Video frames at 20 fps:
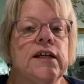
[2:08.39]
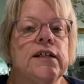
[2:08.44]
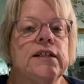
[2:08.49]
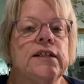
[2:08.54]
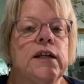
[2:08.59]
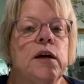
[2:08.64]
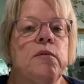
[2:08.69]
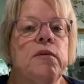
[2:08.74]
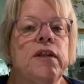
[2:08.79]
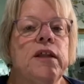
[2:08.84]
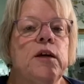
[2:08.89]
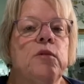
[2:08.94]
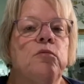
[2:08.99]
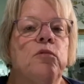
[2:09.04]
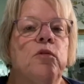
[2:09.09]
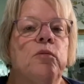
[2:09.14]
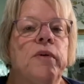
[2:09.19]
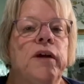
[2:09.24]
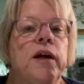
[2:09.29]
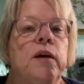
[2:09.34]
Some of them
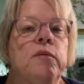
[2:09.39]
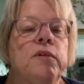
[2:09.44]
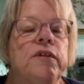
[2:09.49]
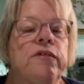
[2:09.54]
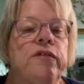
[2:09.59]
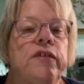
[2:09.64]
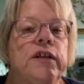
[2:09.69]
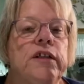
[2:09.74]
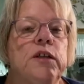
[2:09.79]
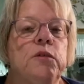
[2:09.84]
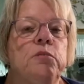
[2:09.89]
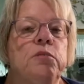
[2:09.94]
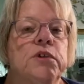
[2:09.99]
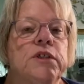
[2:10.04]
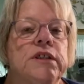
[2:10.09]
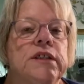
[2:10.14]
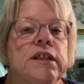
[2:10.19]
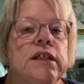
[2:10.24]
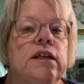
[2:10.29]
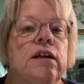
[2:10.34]
will be up to
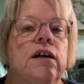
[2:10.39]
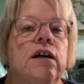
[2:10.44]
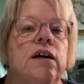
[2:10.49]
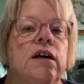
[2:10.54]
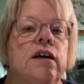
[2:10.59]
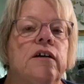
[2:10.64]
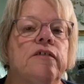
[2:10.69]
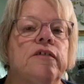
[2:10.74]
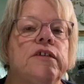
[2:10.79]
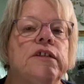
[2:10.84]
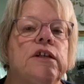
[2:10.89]
50% off,